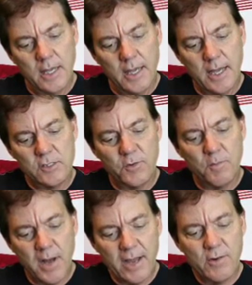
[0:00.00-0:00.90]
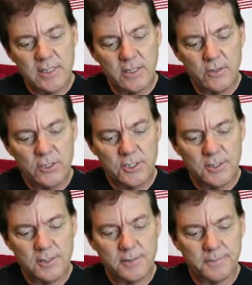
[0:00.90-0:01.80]
As for my
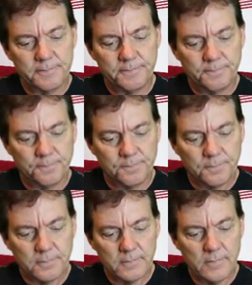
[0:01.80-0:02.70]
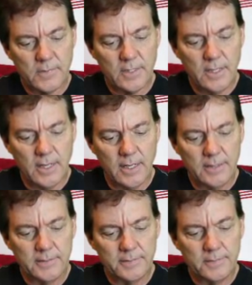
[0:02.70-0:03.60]
resolutions,
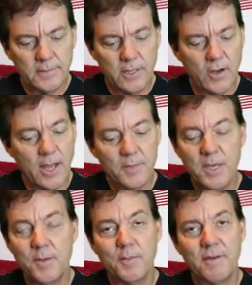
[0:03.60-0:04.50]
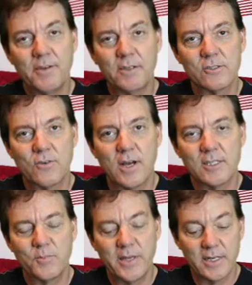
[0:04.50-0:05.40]
you know, I'm keeping my fingers
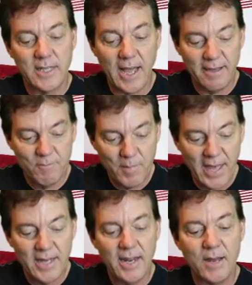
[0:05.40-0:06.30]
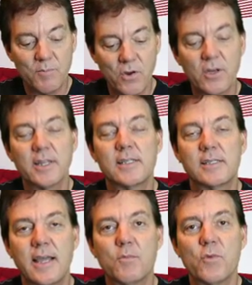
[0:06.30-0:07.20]
crossed because I have made and broken the
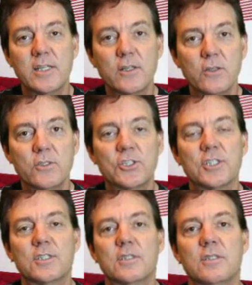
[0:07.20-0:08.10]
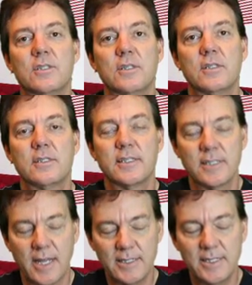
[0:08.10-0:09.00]
same resolution since
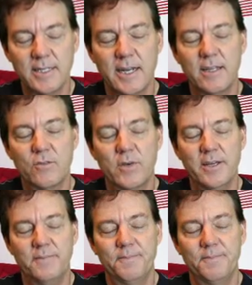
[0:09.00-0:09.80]
1993.